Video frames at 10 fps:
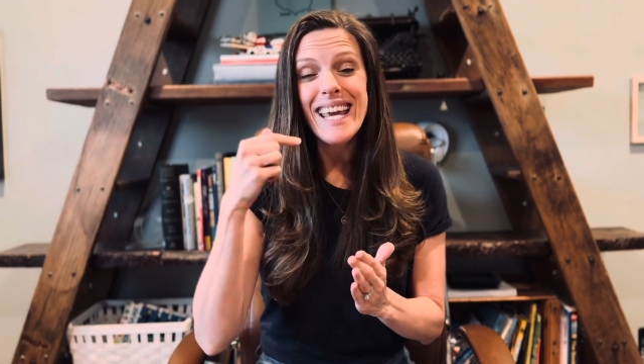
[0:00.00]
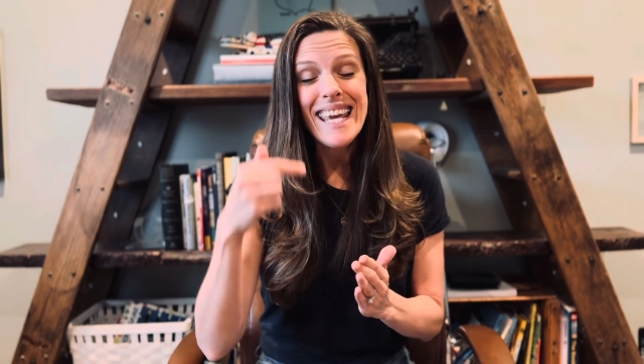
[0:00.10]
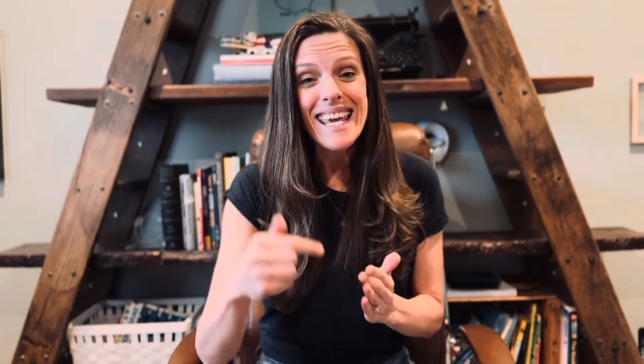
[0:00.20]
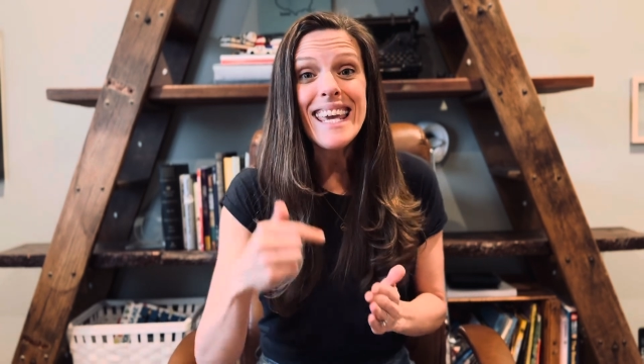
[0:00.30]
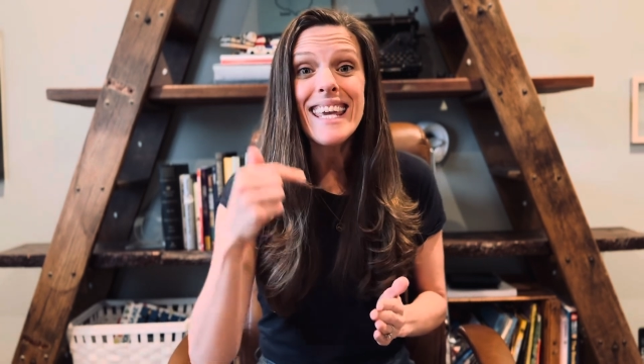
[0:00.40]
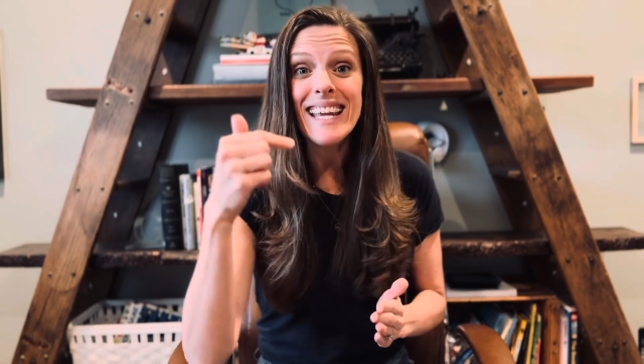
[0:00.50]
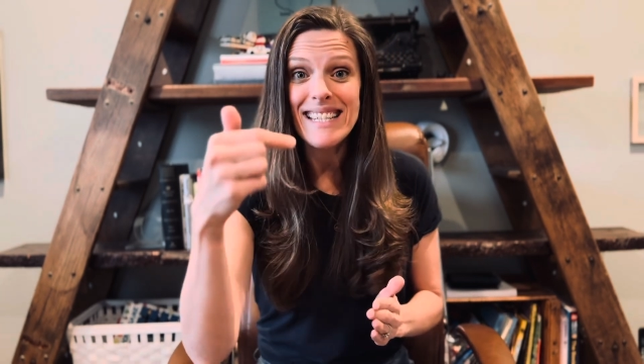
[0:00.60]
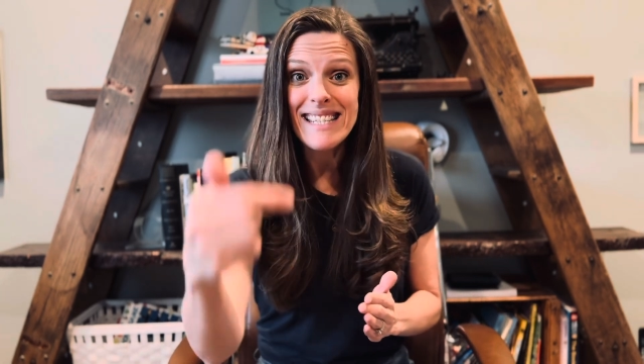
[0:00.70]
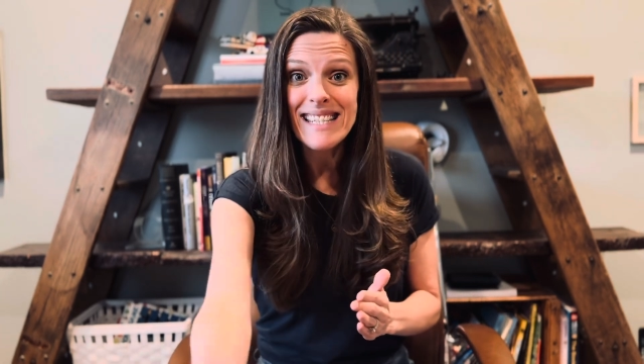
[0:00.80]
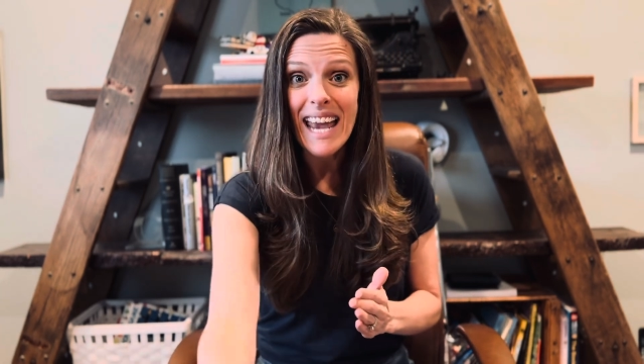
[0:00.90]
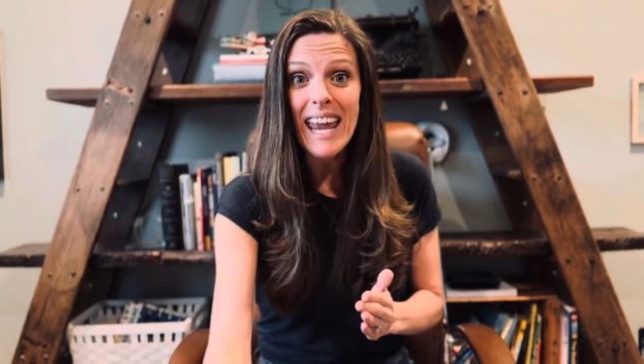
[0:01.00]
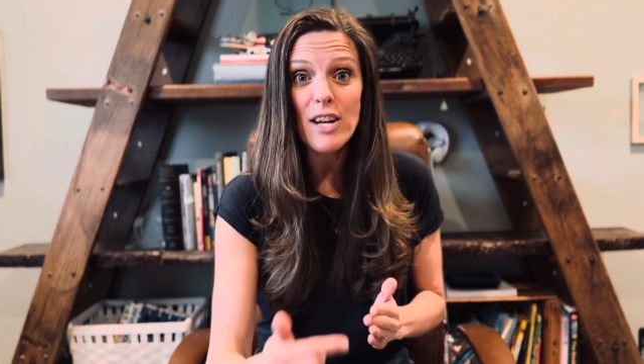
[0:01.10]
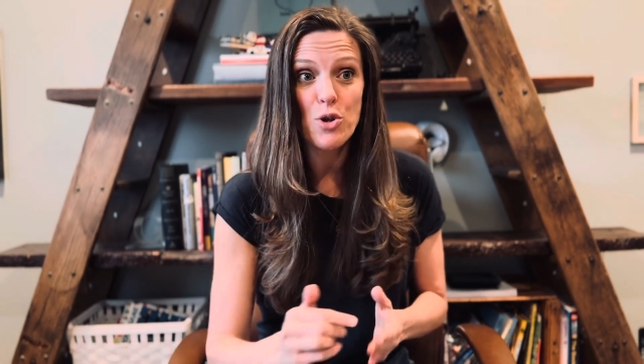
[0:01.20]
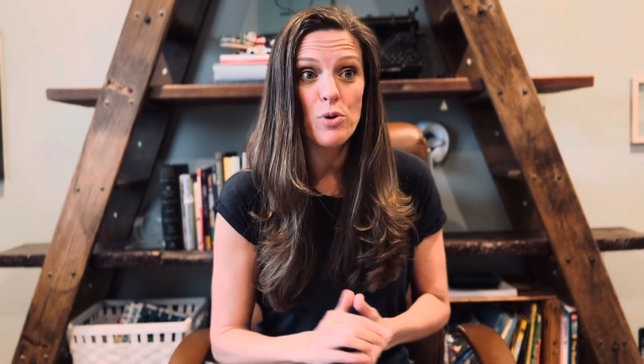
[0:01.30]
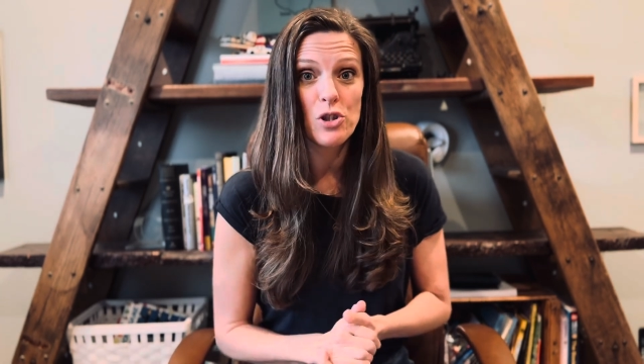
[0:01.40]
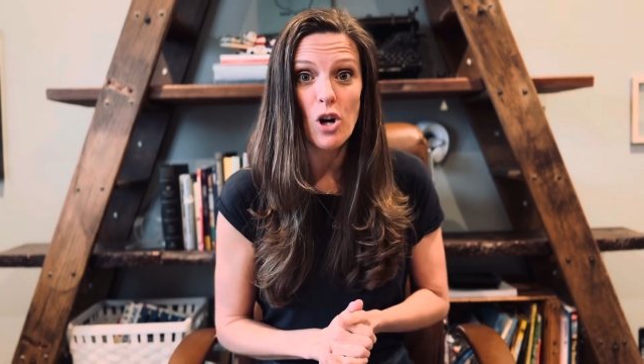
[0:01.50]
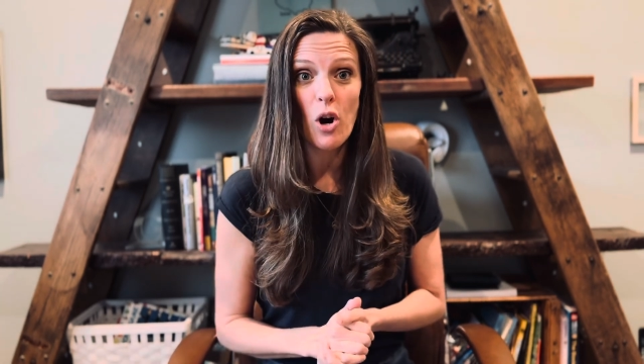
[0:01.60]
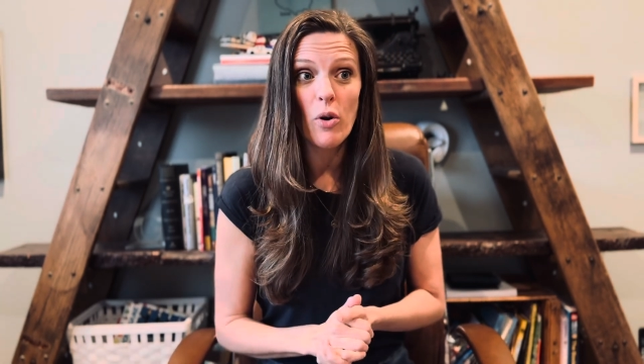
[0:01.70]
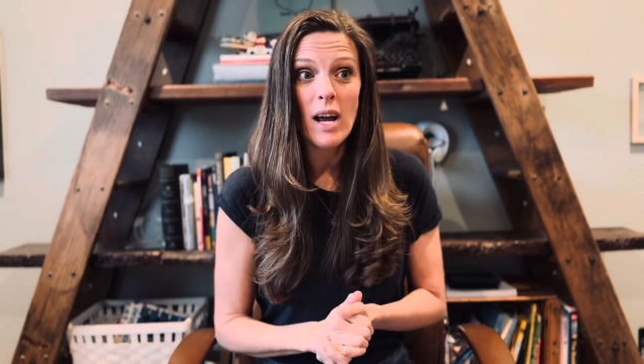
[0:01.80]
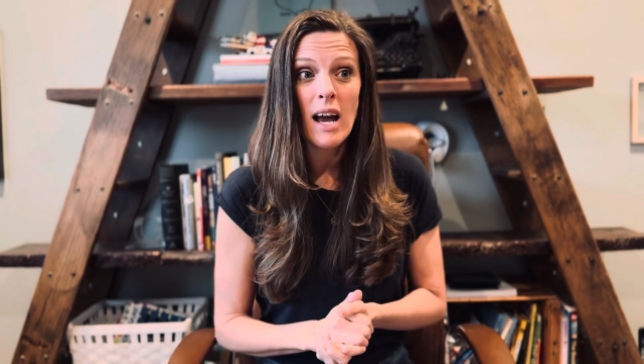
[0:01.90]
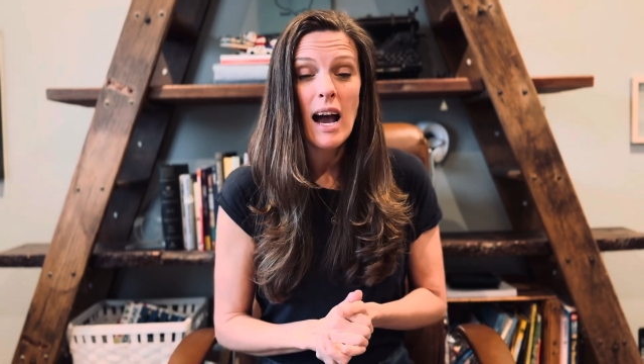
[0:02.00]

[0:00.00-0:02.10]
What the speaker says: he can say to an adult,